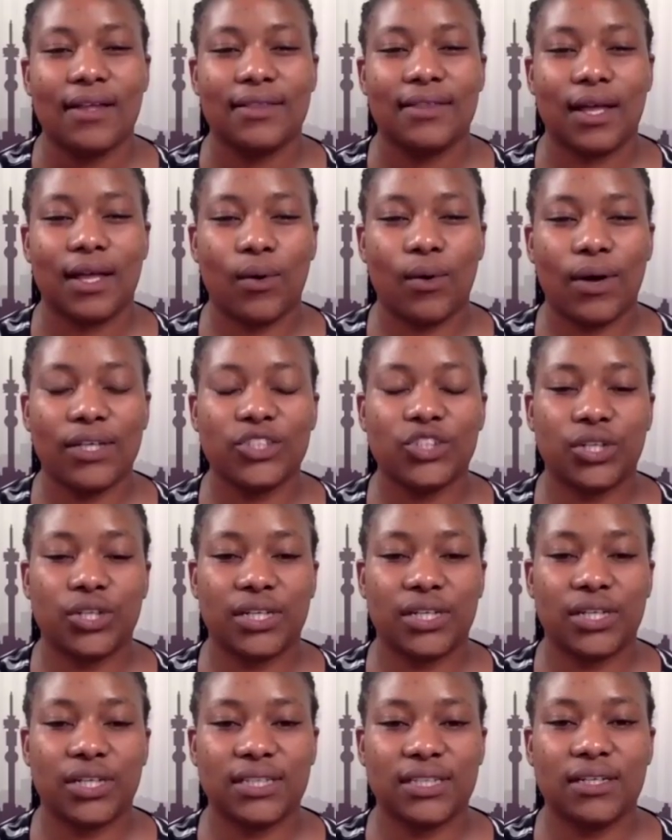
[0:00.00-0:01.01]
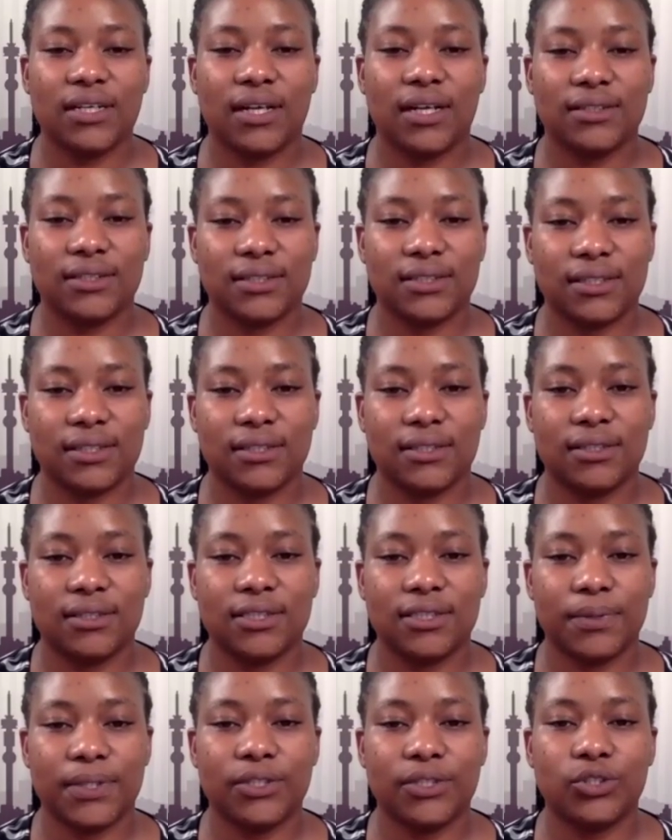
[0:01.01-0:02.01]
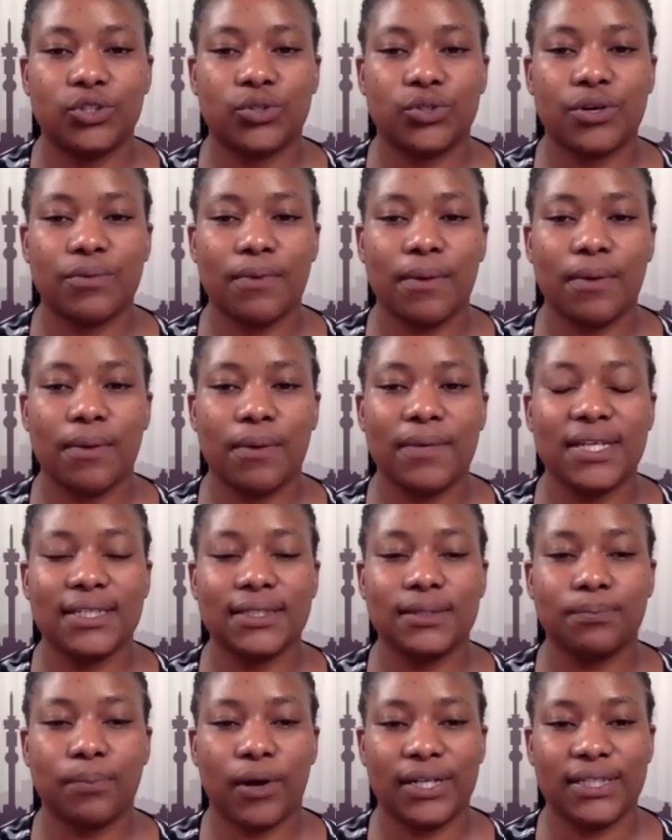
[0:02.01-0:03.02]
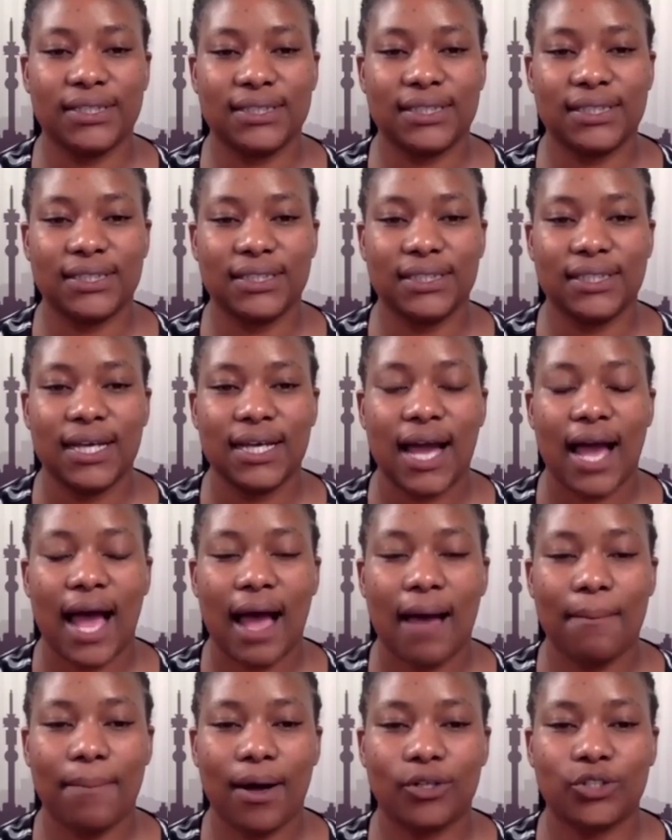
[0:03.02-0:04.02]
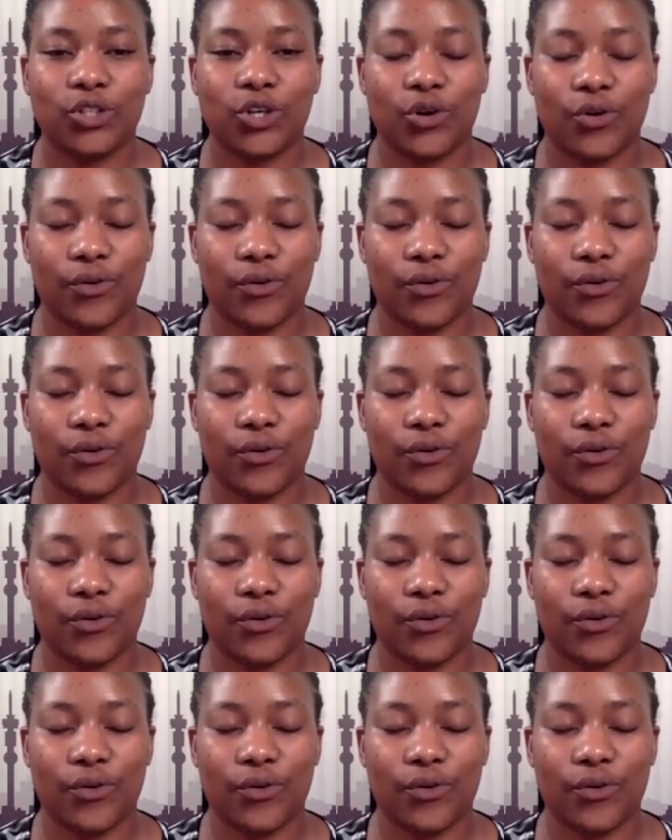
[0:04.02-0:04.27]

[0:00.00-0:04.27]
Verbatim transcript: That was Jonathan Jansen speaking to Creamer Media's Polity about